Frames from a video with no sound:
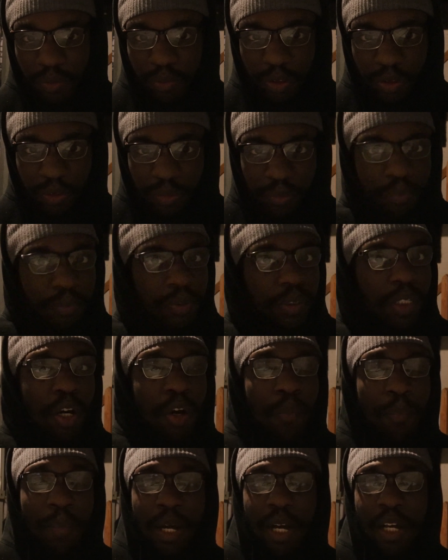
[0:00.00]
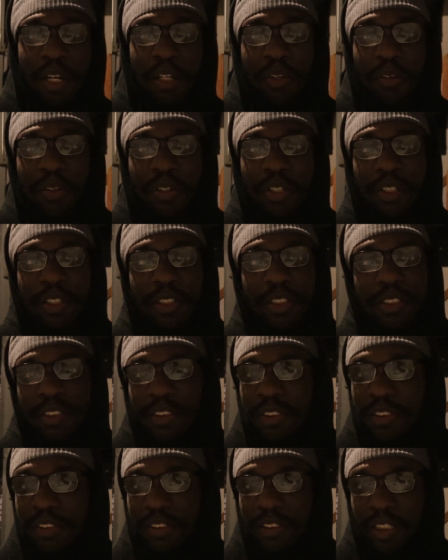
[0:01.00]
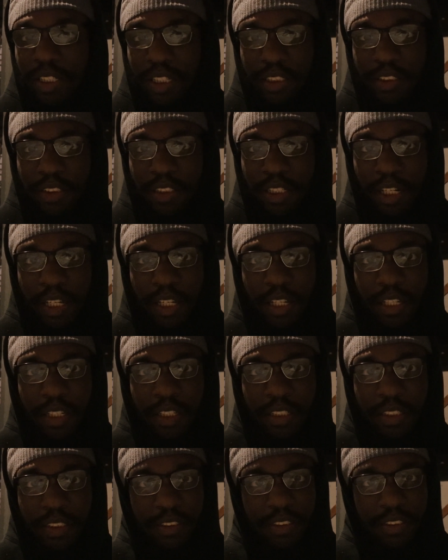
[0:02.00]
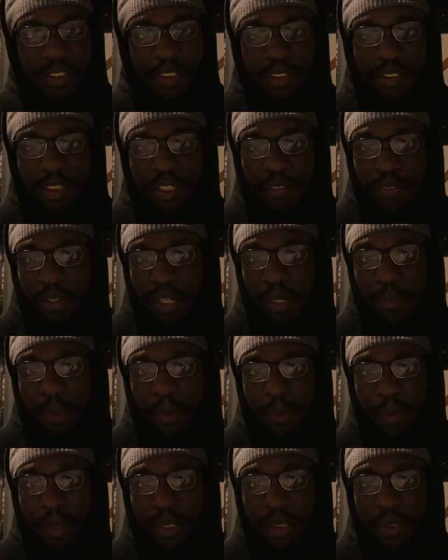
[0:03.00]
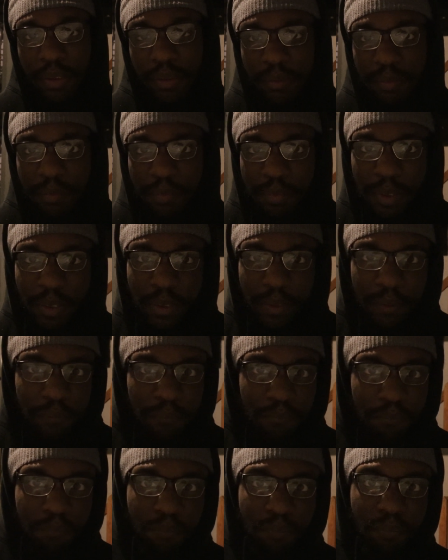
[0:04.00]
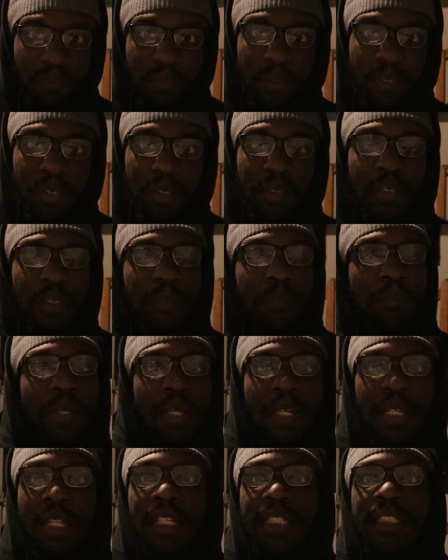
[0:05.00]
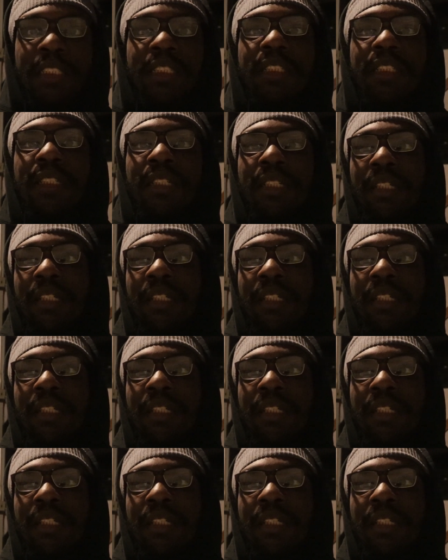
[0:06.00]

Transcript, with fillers: don't know. Hope my audio good, cause like I said, I forgot my mic. But man, let's